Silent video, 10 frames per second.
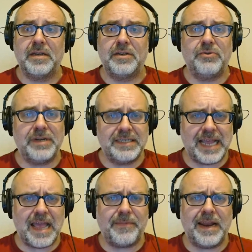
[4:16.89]
to
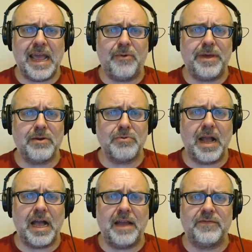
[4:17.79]
examine how we
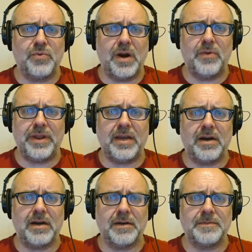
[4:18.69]
arrived where we
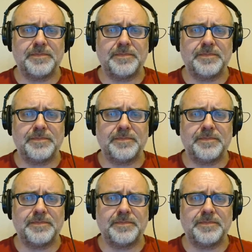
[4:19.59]
are.